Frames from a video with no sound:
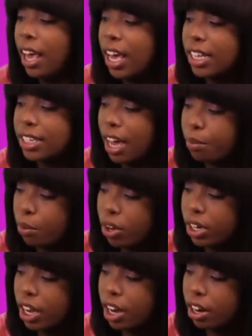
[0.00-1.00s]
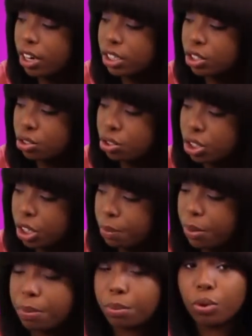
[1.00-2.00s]
And type one hair is usually
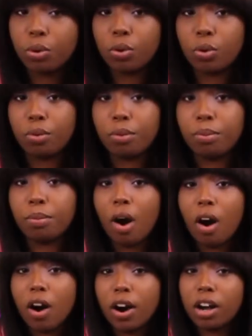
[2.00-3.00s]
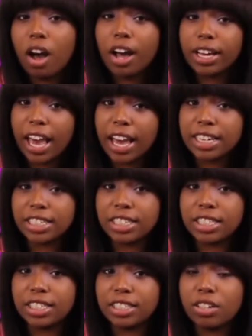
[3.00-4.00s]
people who are
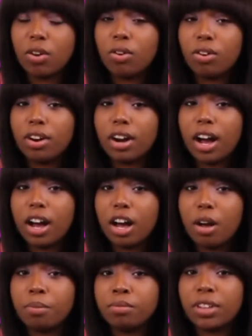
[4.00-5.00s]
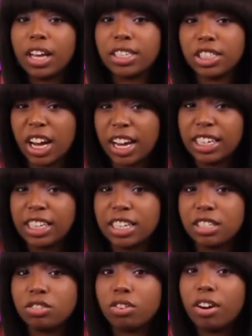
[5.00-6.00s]
Caucasian or um, like
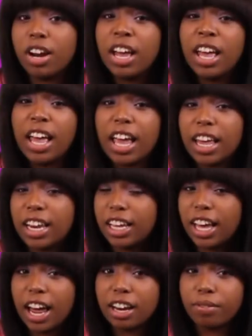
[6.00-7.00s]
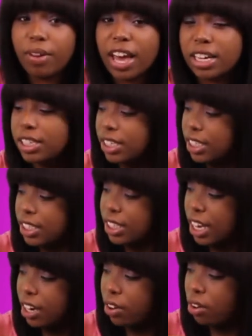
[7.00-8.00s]
Chinese or any kind of Asian
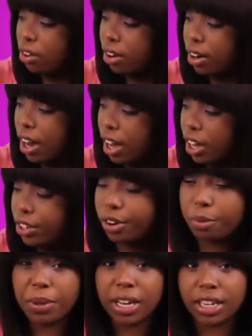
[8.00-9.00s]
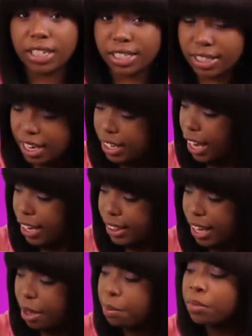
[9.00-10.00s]
descent or uh, European descent like
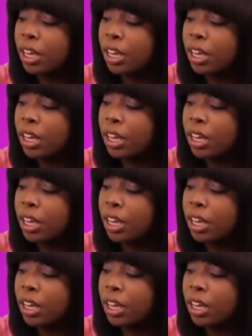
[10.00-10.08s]
that.